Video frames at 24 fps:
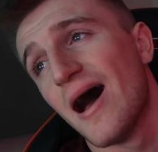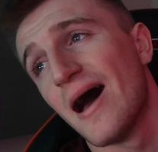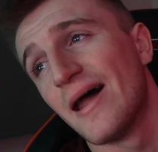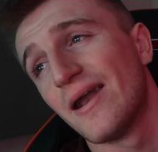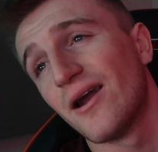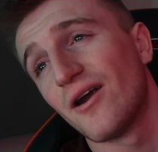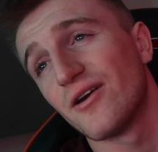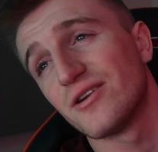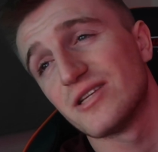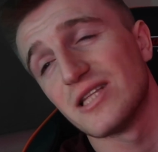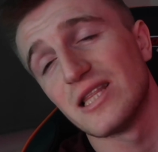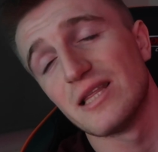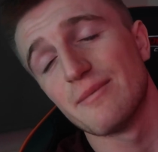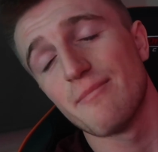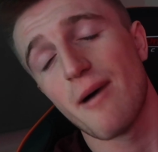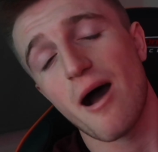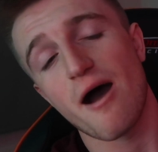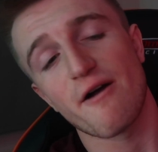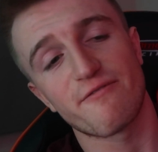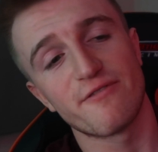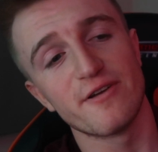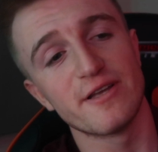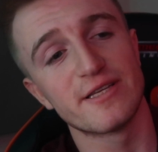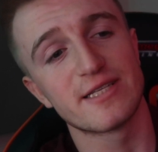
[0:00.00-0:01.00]
honestly, the
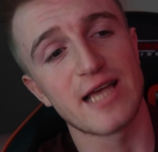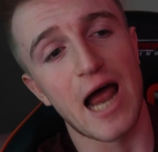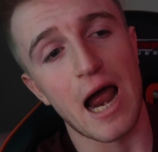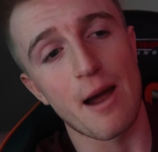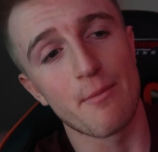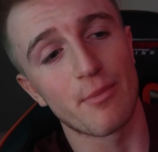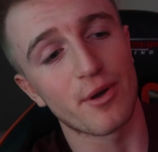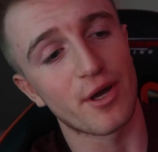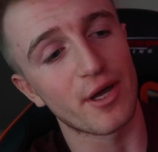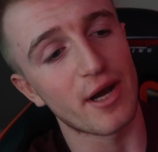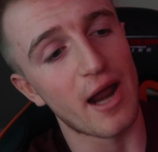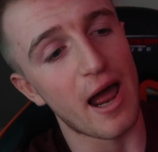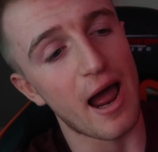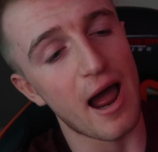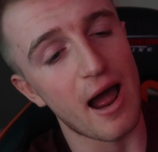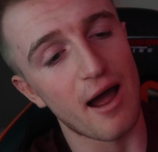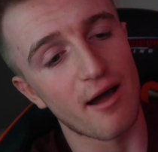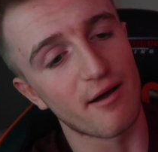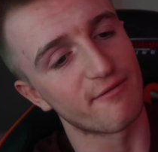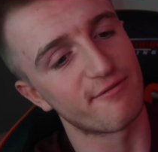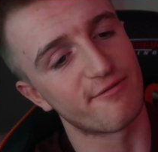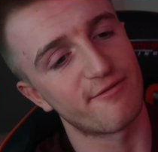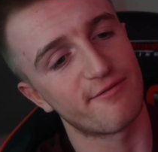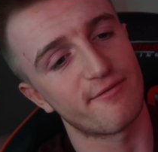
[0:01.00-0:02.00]
amount of free time we're going to
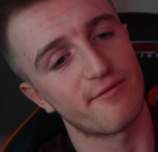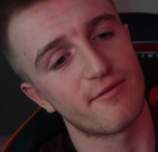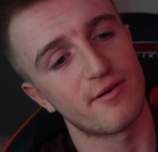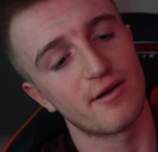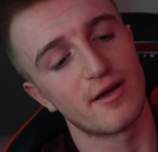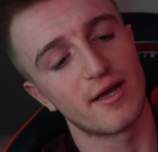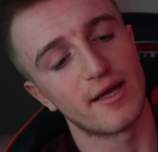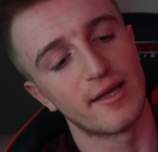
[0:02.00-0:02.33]
have,